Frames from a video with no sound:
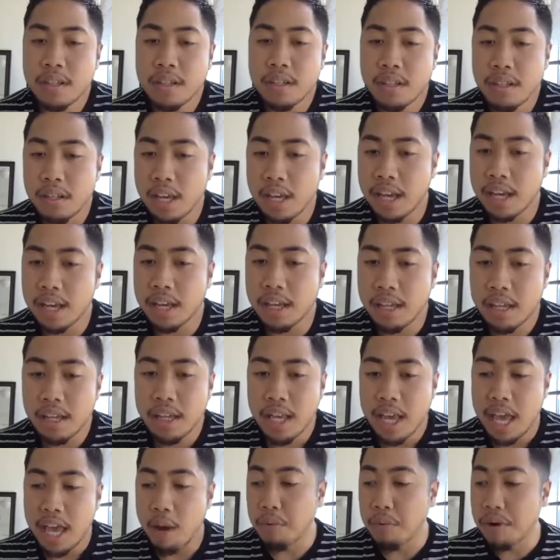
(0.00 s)
Okay.
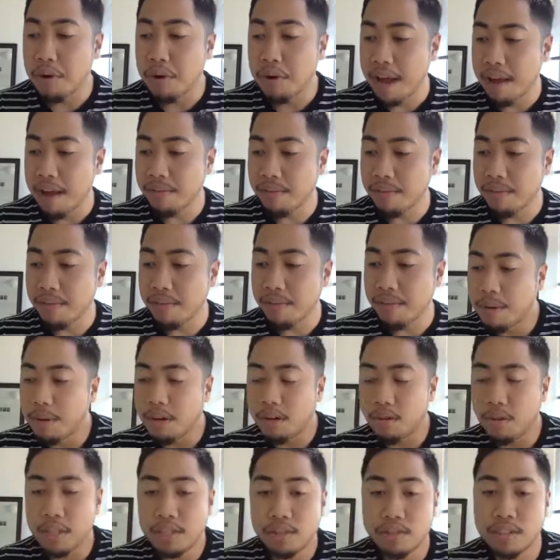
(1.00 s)
And when I first heard
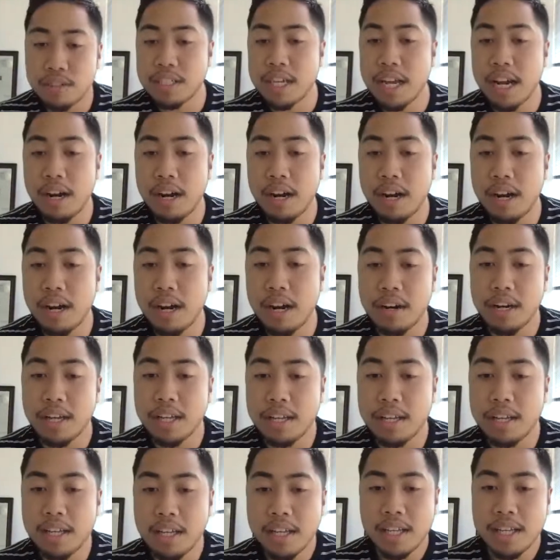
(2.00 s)
about Christopher Terry,